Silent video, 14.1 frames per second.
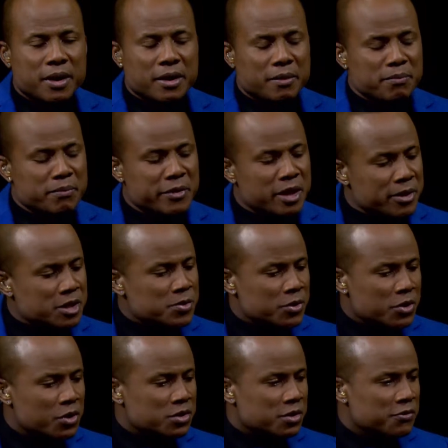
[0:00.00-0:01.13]
Maybe it's
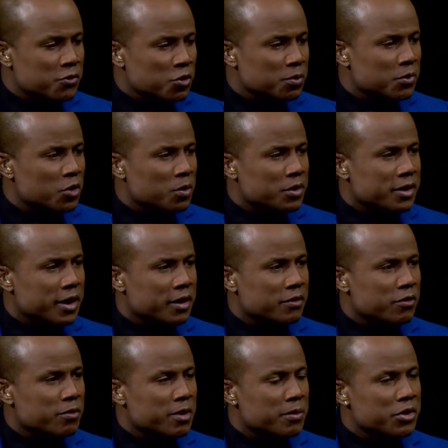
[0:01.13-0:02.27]
because of football, but I
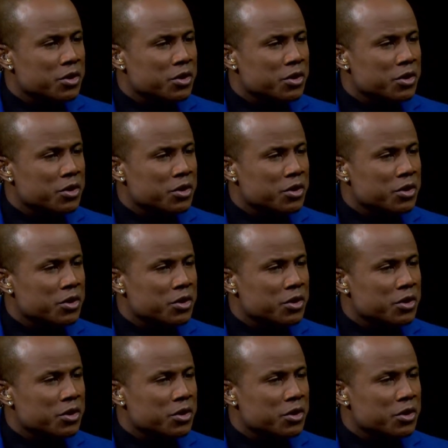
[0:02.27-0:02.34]
remember